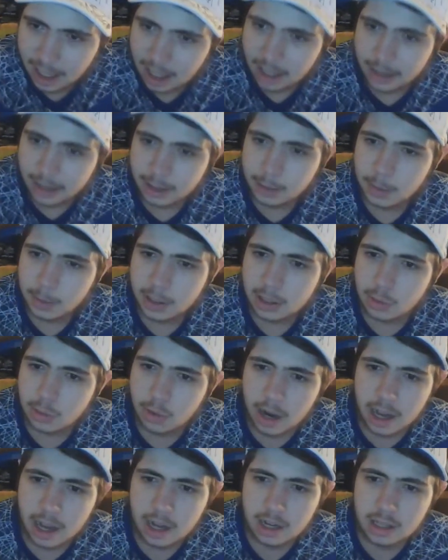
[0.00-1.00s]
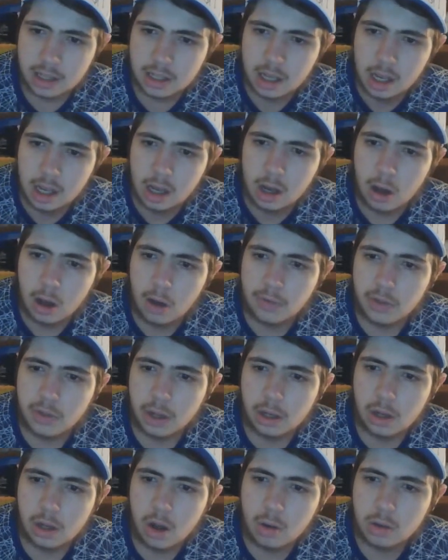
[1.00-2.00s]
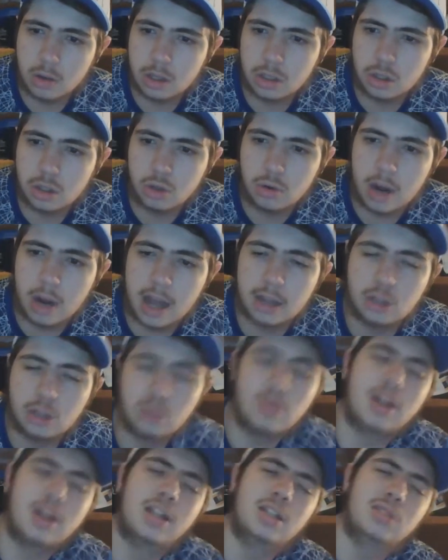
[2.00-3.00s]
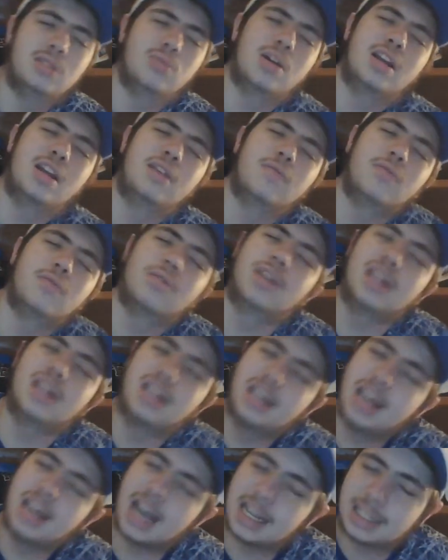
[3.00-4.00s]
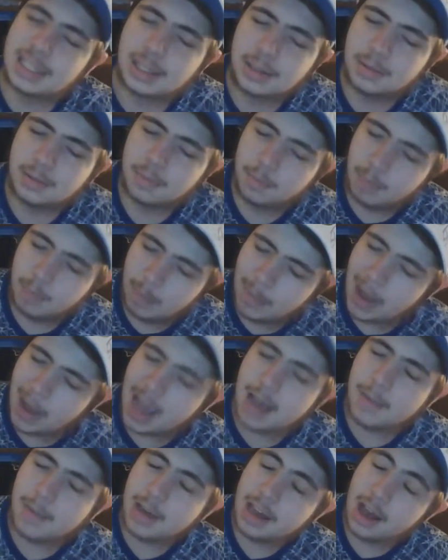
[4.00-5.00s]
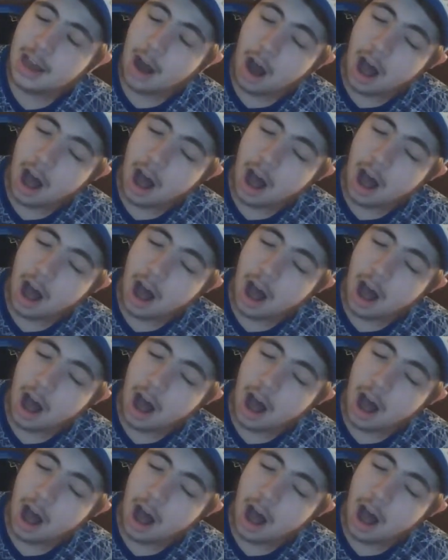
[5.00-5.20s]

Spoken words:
Eels vs Raiders of the longest drought 2023. Yes, baby.